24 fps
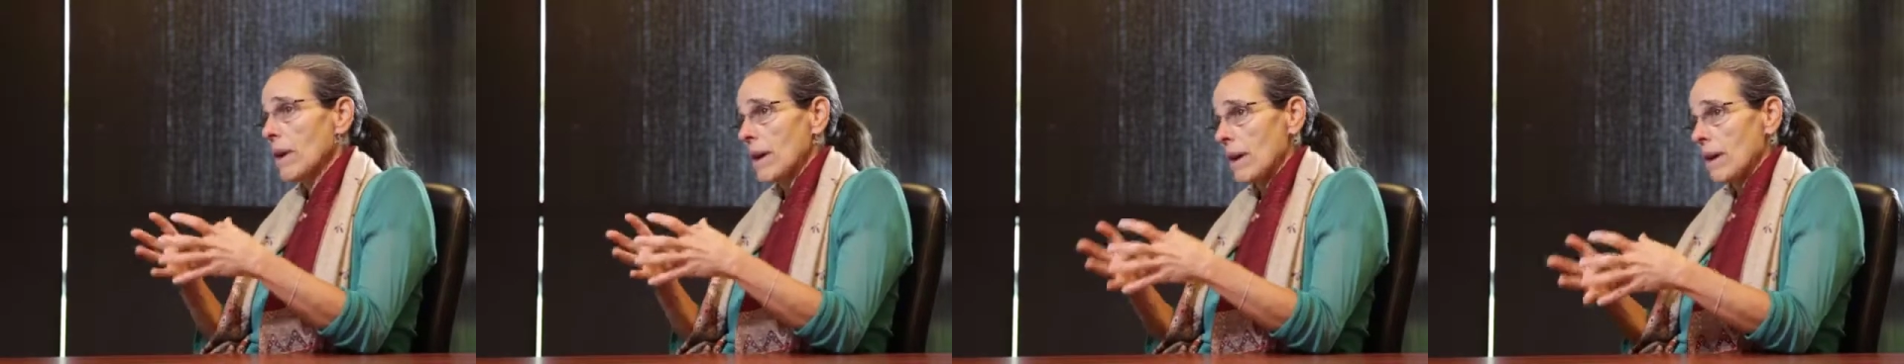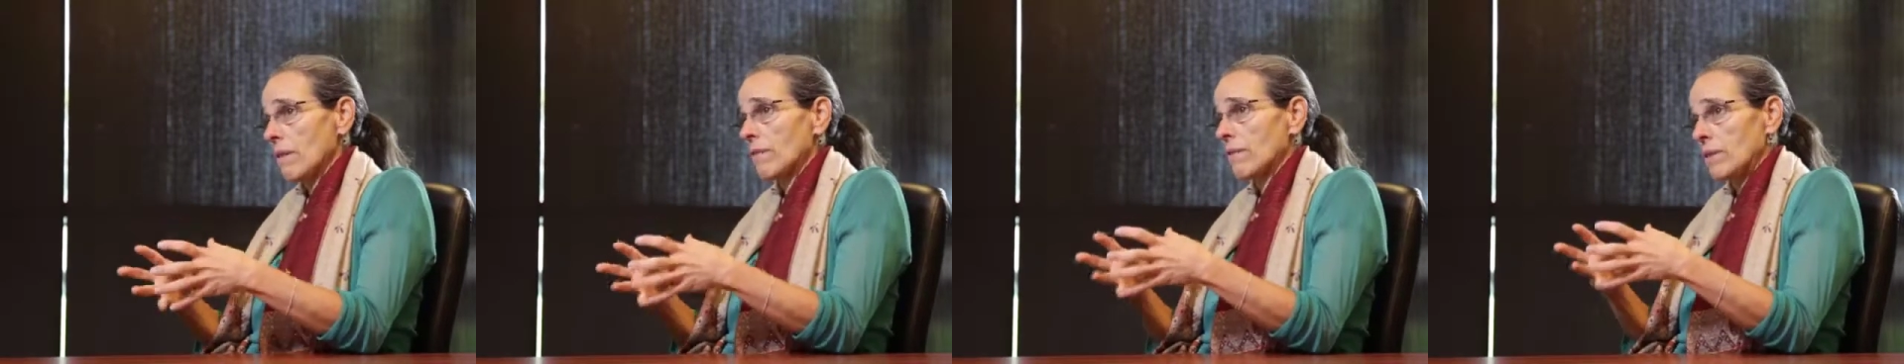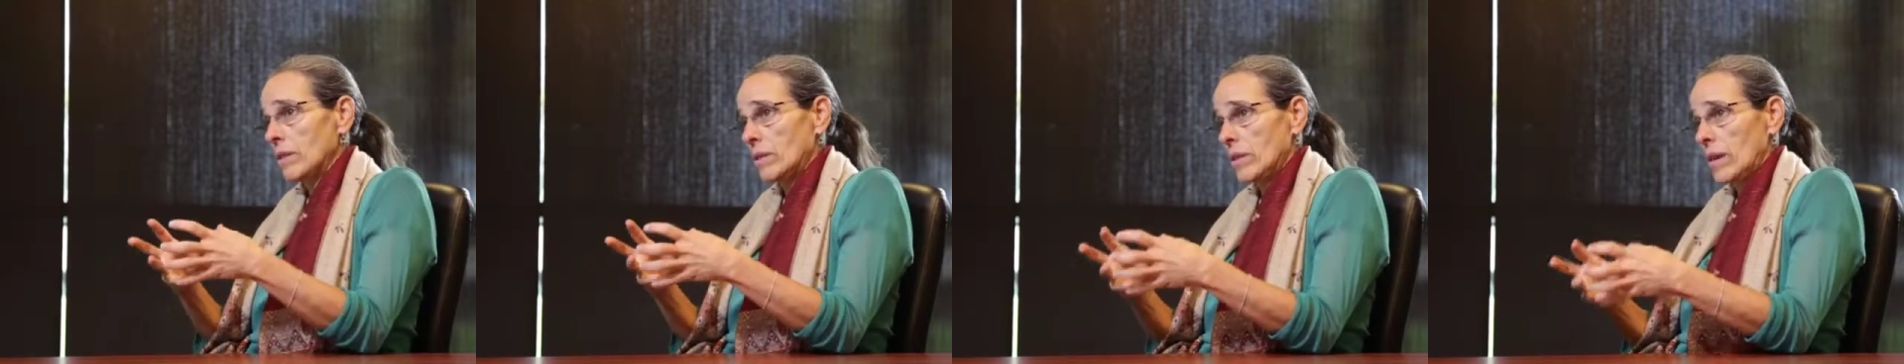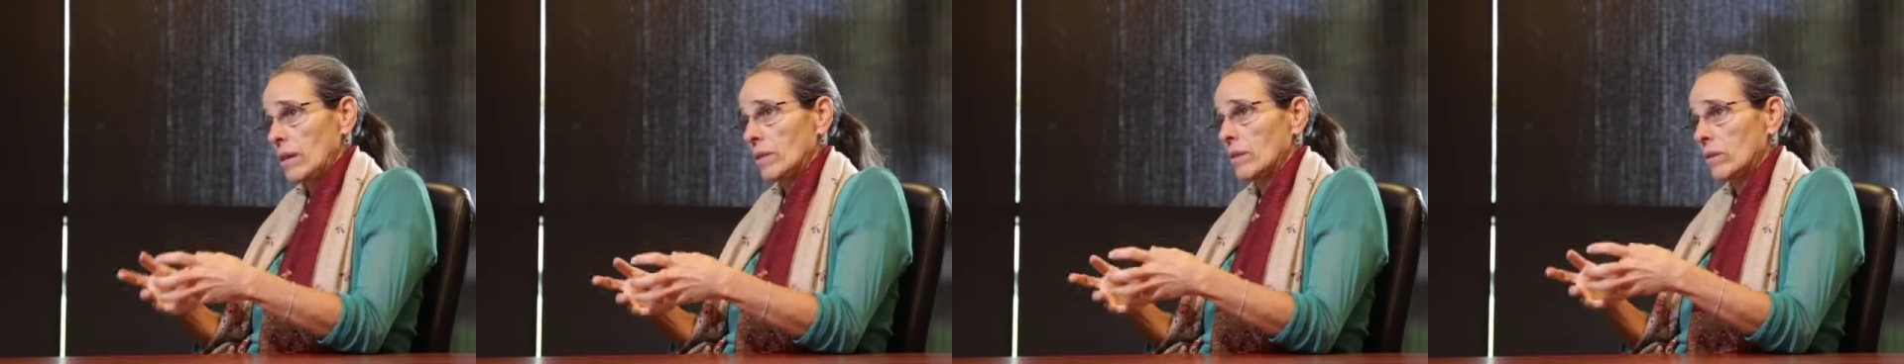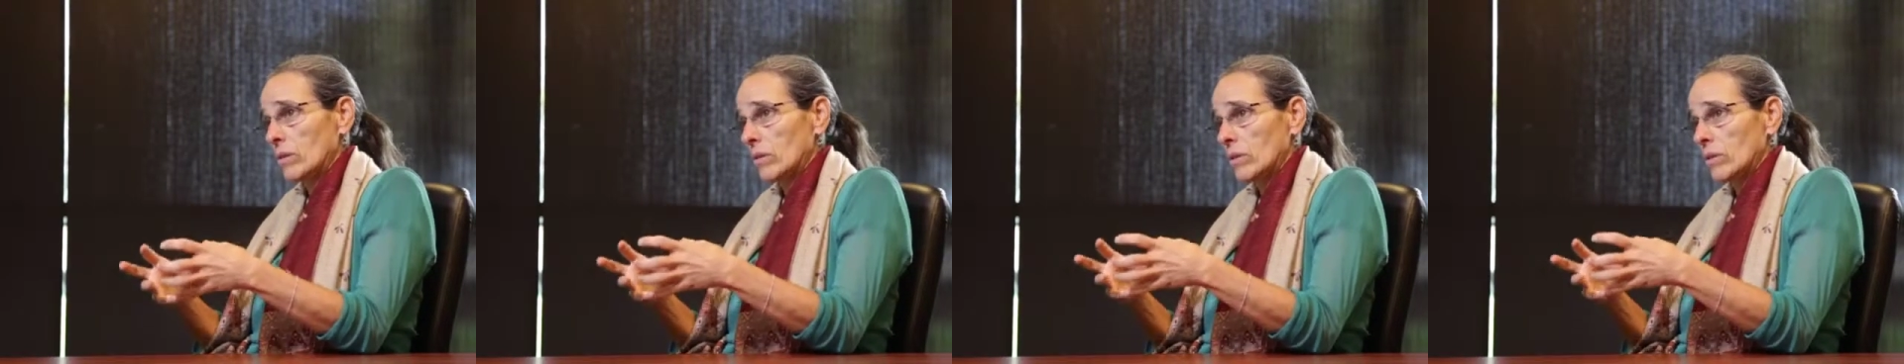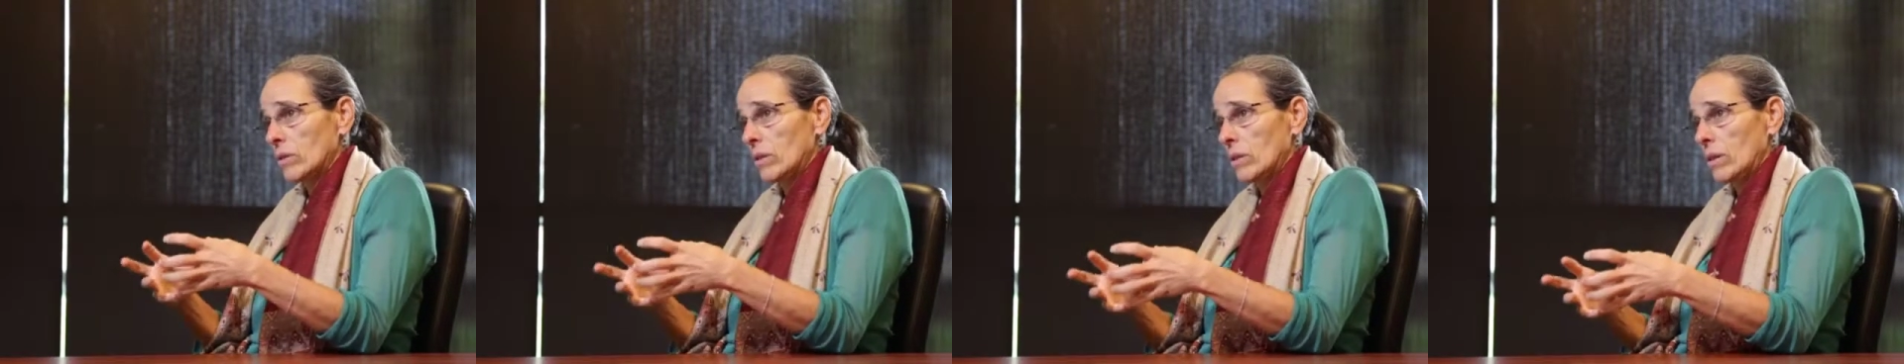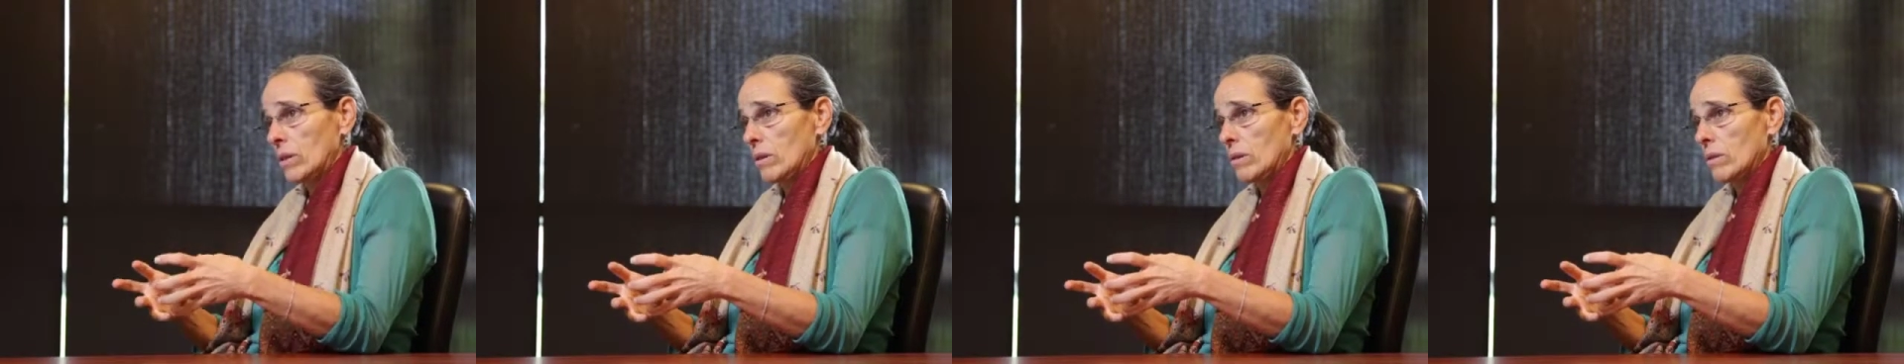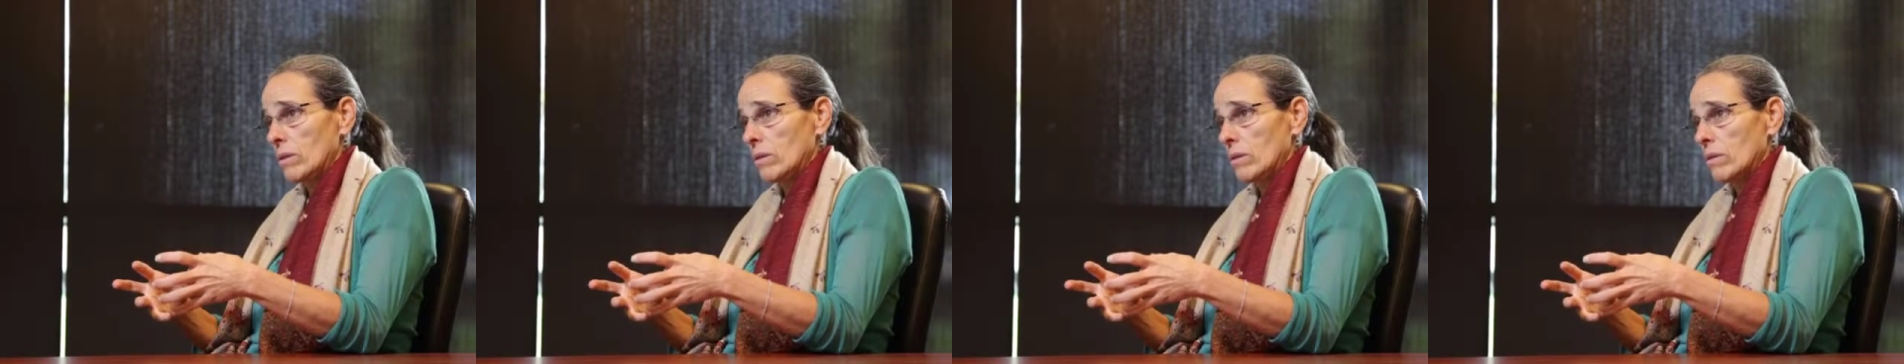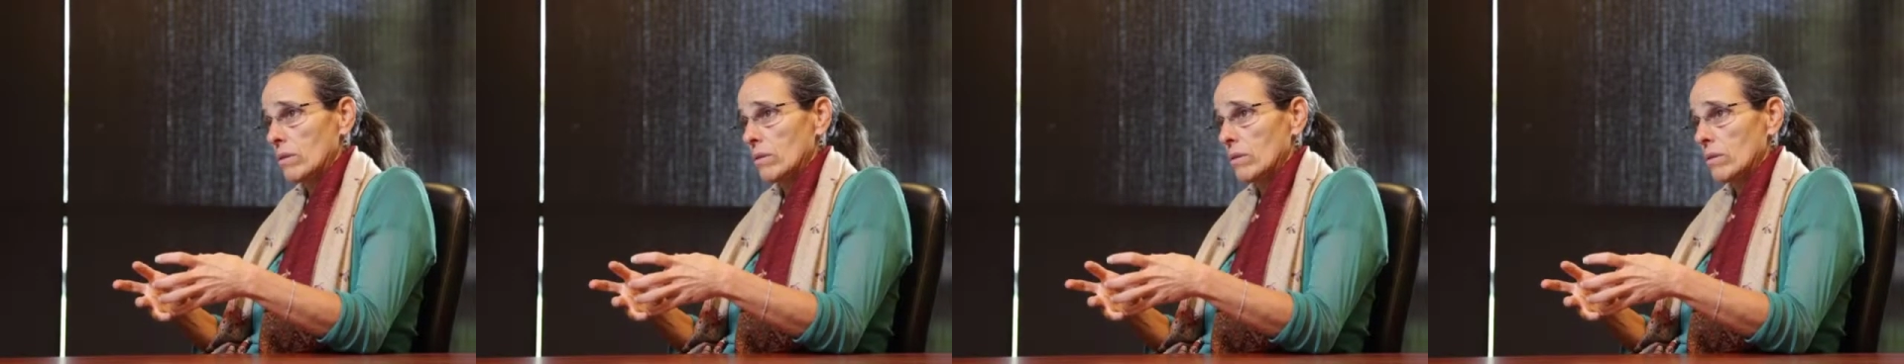have the technical
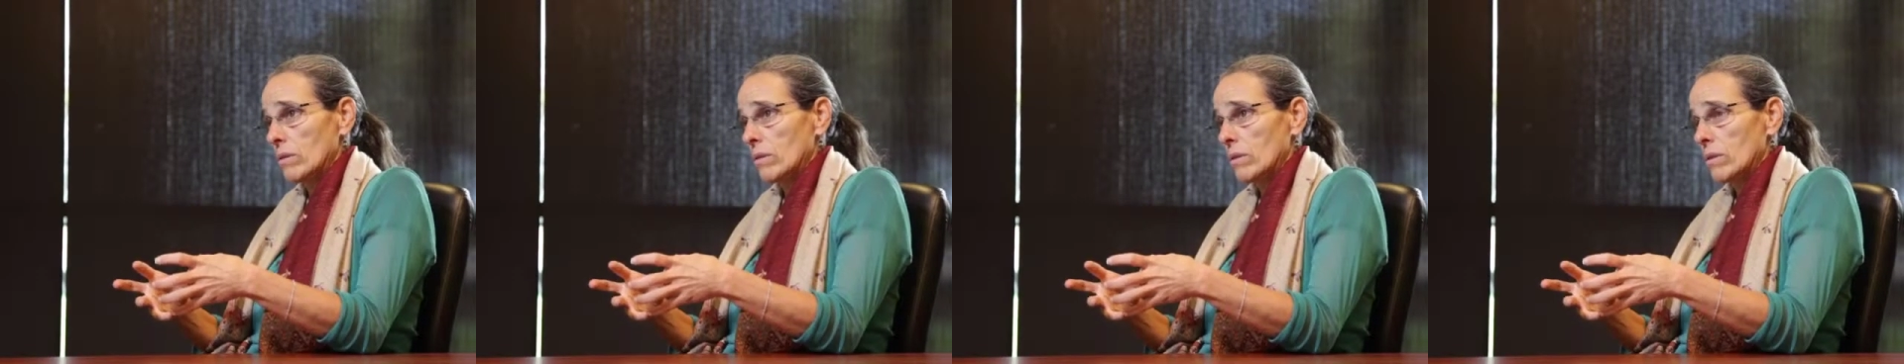skills,